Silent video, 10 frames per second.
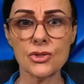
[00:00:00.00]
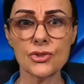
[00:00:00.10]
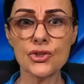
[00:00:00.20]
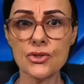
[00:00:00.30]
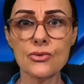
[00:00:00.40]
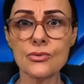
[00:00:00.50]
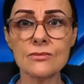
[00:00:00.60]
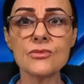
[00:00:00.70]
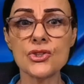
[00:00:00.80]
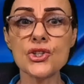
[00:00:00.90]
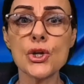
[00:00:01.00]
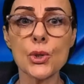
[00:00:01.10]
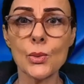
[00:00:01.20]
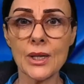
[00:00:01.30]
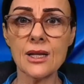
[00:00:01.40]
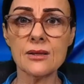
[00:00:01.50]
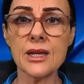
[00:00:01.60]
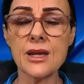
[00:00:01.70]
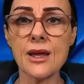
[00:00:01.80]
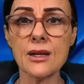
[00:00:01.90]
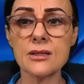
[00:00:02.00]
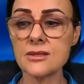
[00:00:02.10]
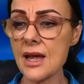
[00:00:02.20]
you knew in the end.